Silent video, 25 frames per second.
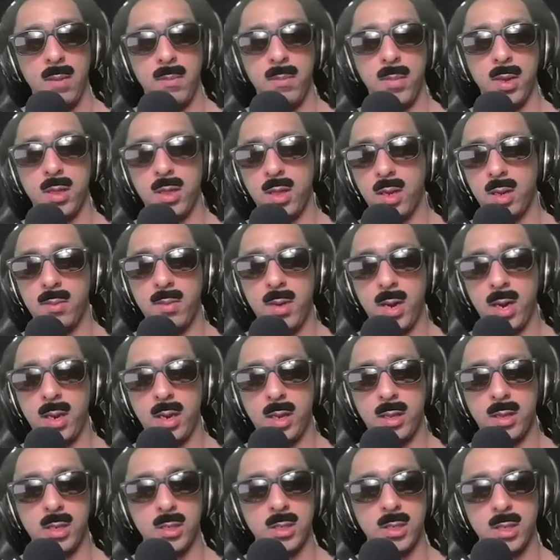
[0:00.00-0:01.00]
But think about it
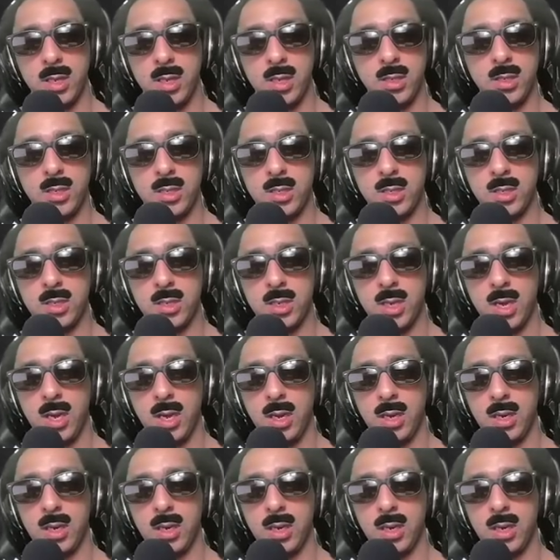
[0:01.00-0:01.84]
like this is